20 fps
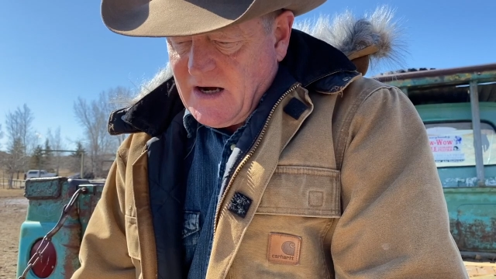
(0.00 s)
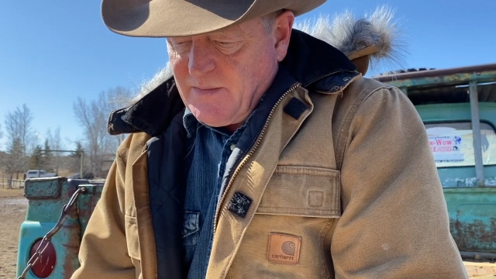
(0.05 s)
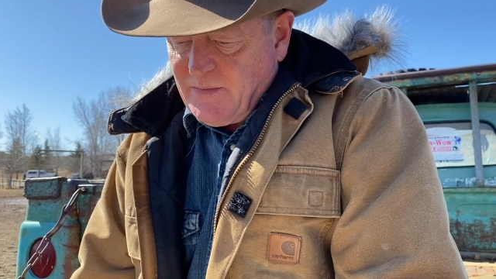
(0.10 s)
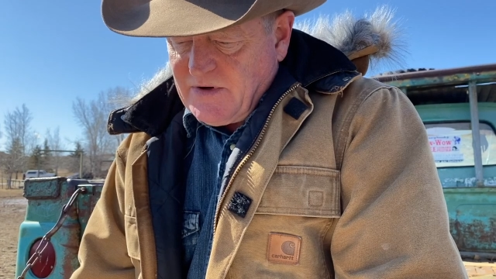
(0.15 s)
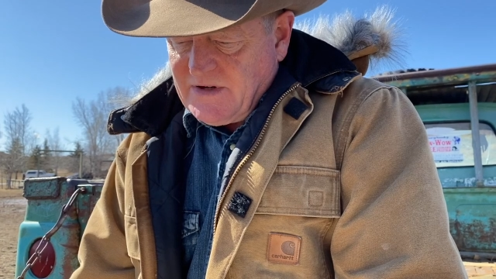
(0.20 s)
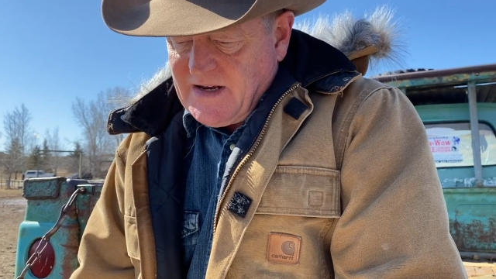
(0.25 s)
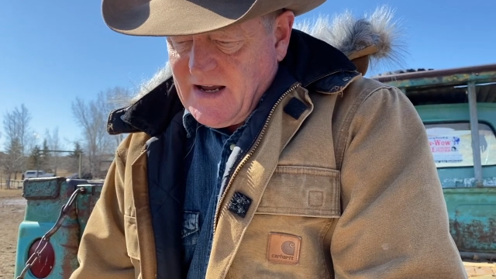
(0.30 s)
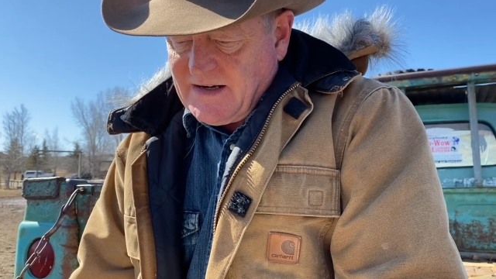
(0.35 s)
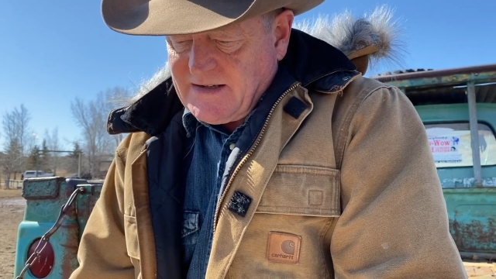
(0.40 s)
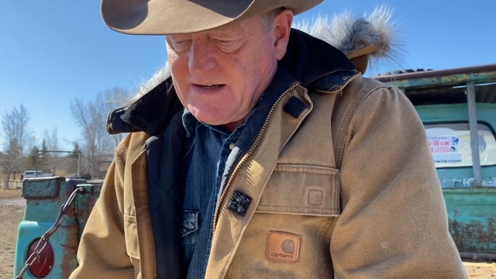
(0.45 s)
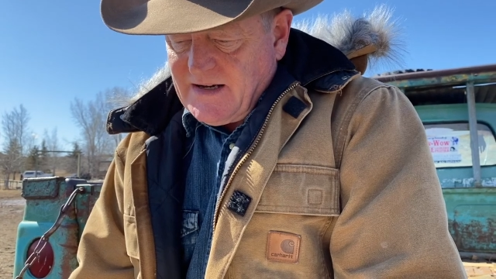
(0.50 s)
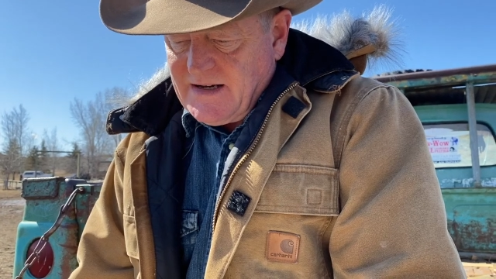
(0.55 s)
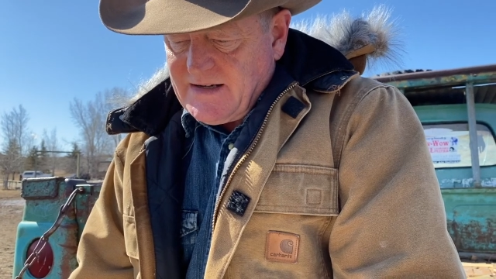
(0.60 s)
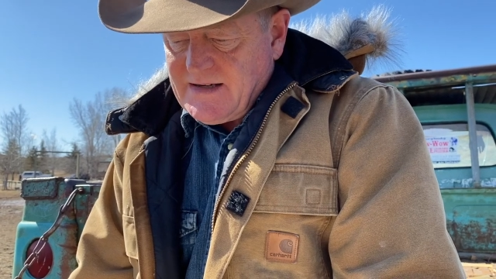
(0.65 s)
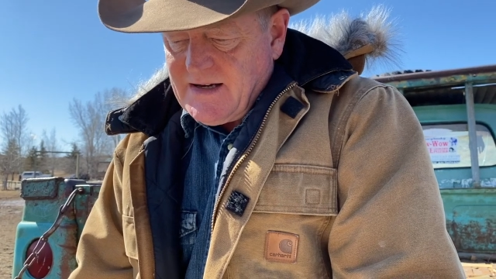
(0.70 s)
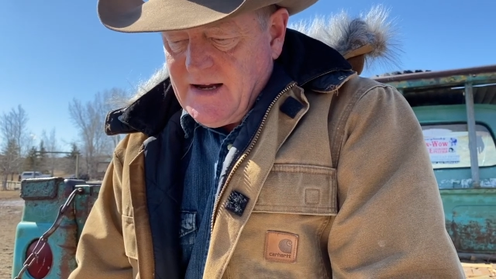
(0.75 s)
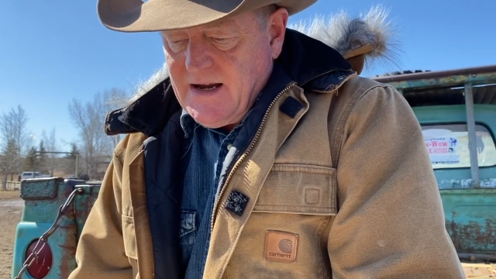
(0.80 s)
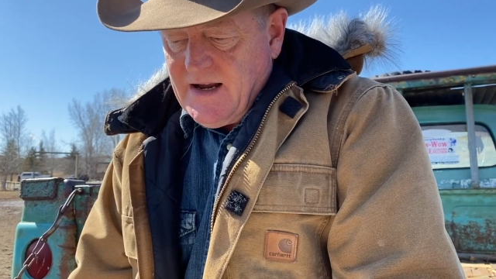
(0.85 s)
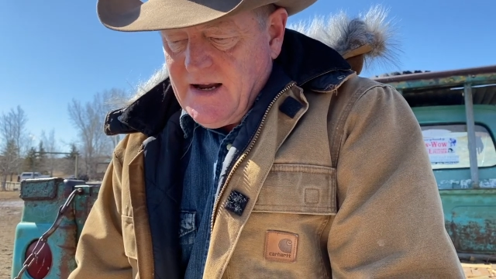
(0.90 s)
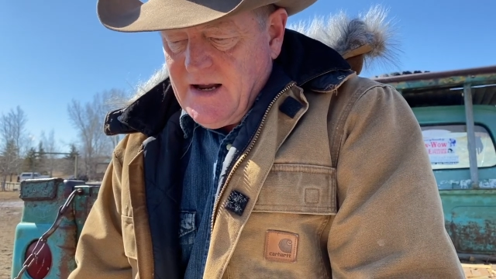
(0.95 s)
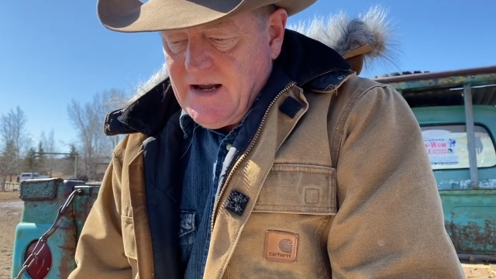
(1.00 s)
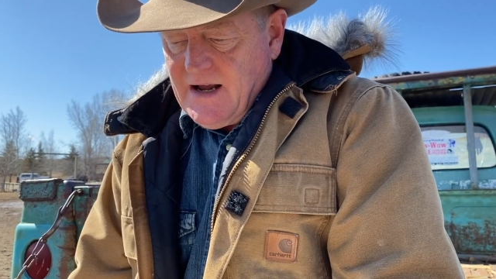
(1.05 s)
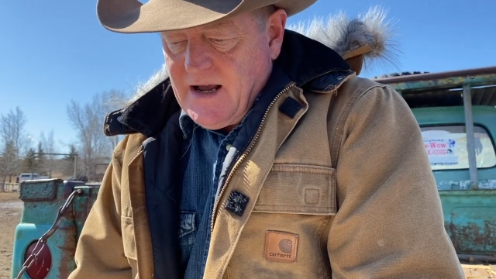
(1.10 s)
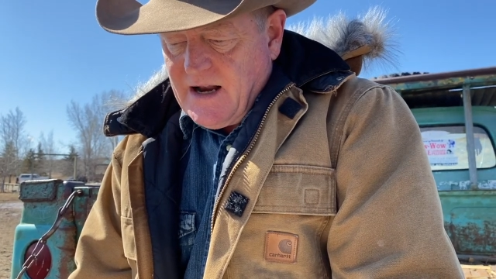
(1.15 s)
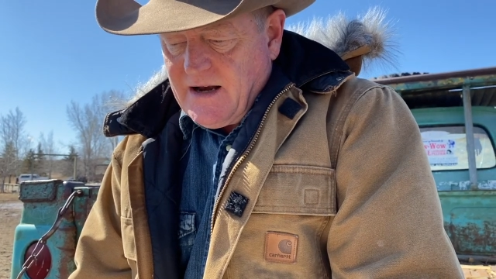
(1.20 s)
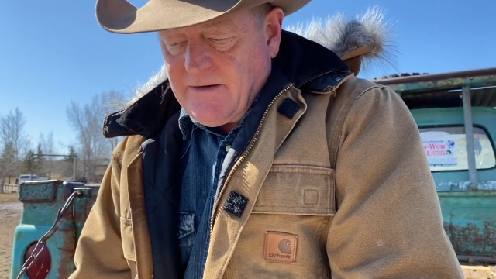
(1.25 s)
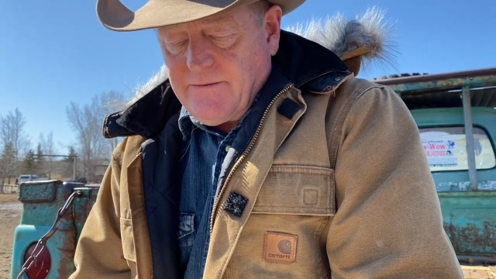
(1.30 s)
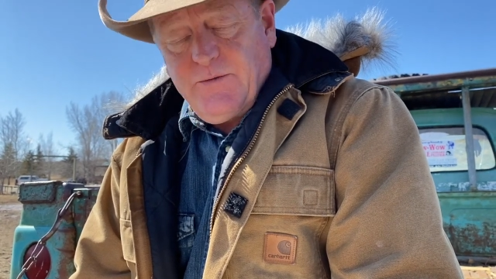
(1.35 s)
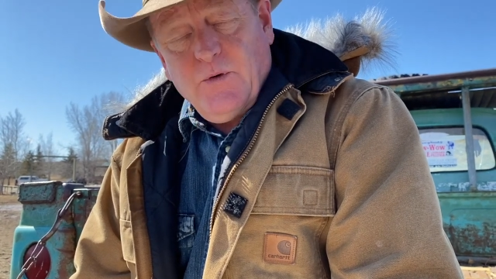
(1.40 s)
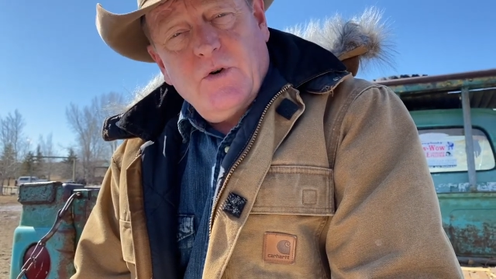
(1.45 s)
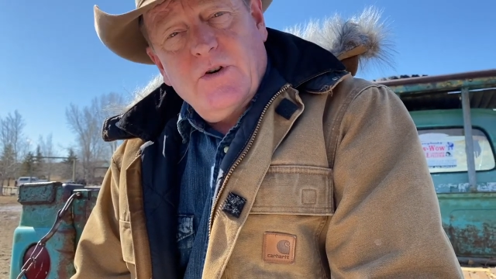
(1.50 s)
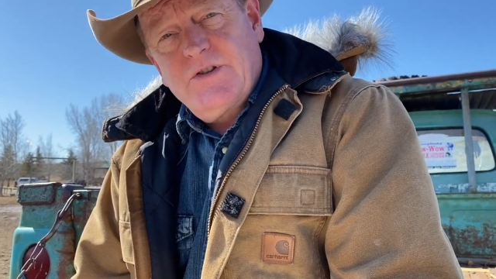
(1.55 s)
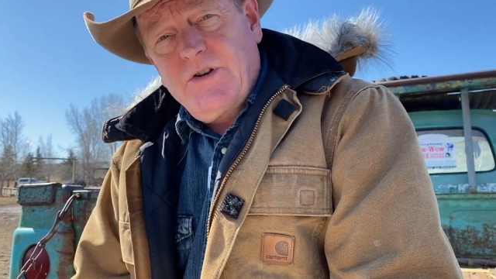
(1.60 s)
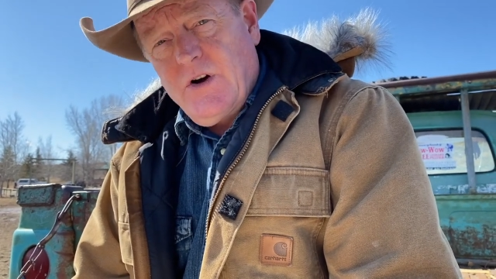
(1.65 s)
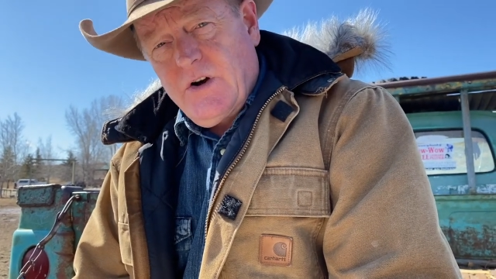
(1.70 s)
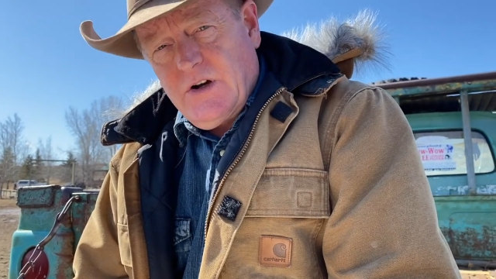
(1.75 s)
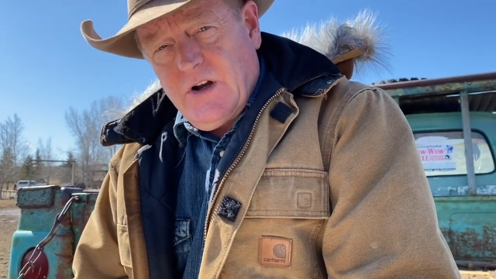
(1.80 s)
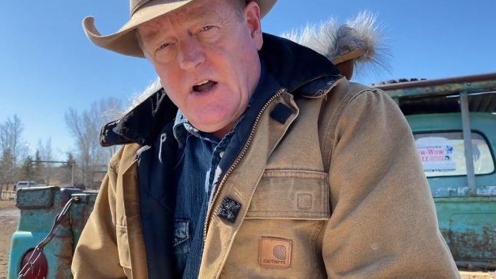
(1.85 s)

to protect us and enforce our